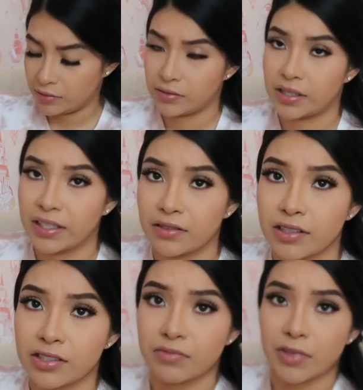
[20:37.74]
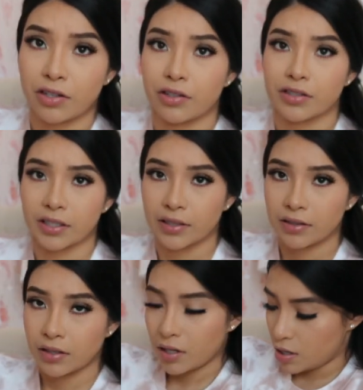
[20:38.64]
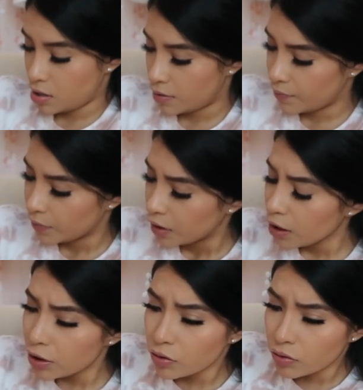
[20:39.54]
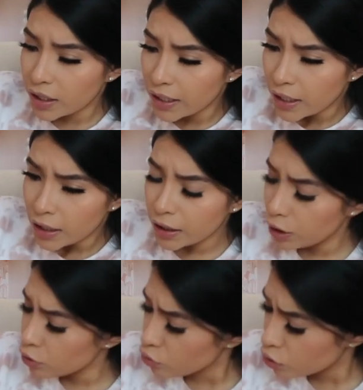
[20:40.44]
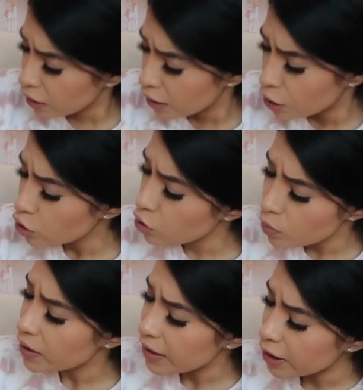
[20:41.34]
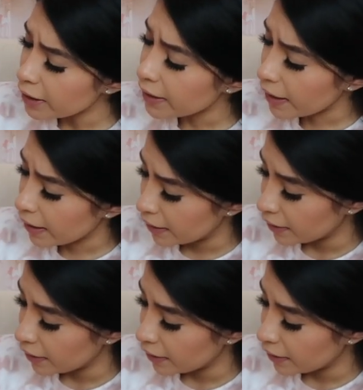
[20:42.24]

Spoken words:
Oh, I know I shouldn't be cursing her. It's okay. It's okay. You want lechita?